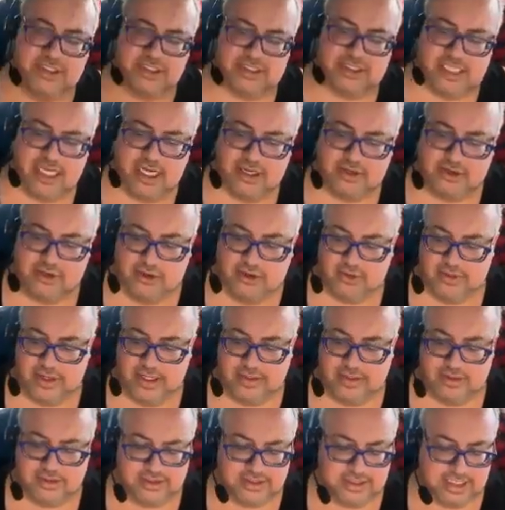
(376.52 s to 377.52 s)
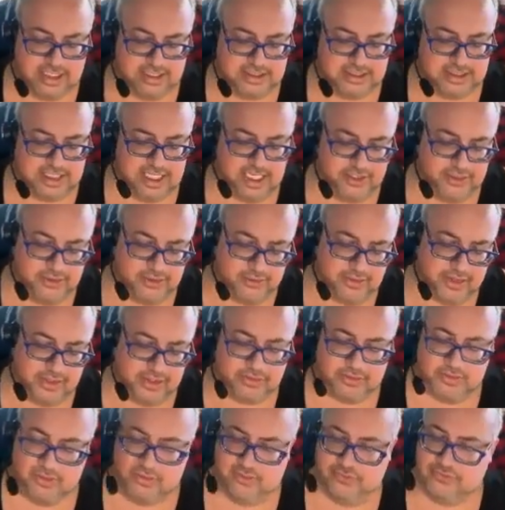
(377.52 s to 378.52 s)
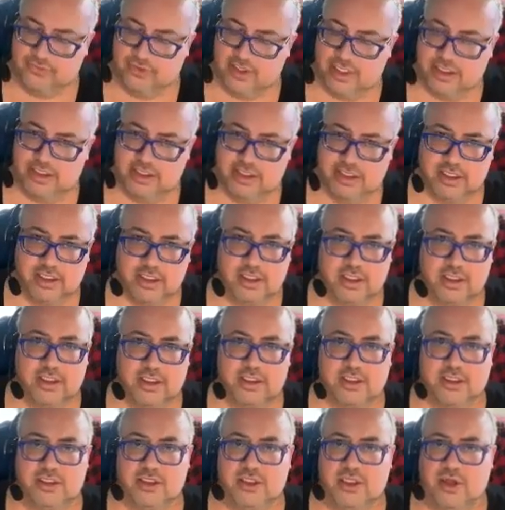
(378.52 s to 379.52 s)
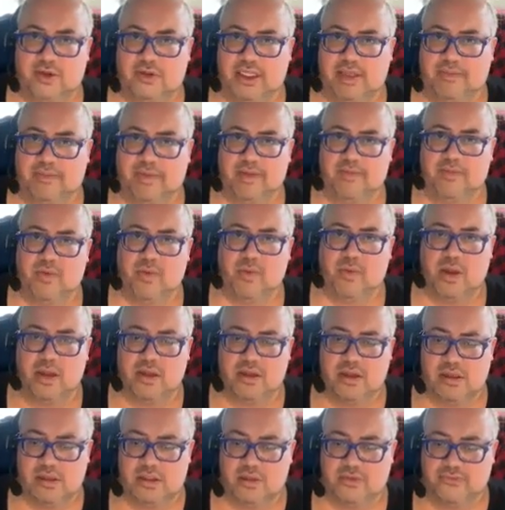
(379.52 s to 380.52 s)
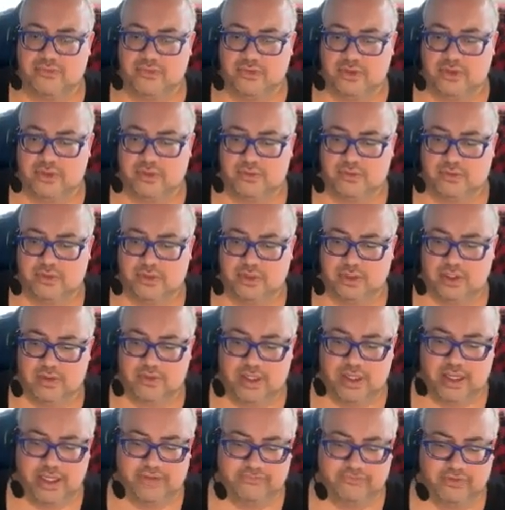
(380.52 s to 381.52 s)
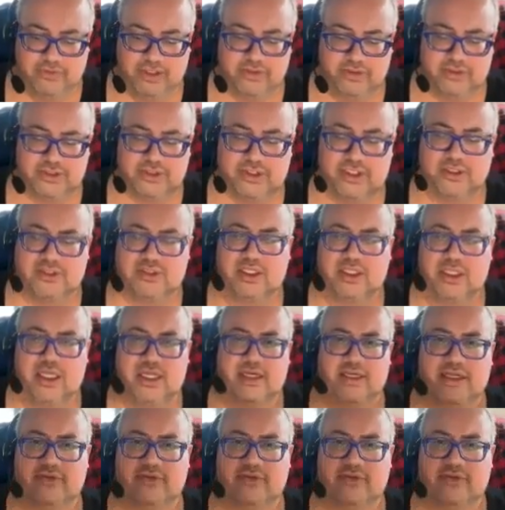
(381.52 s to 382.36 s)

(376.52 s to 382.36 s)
to have to stand her ground. It's like, stand your ground, girlfriend. Don't let people walk all over you. You know, I feel like there's also a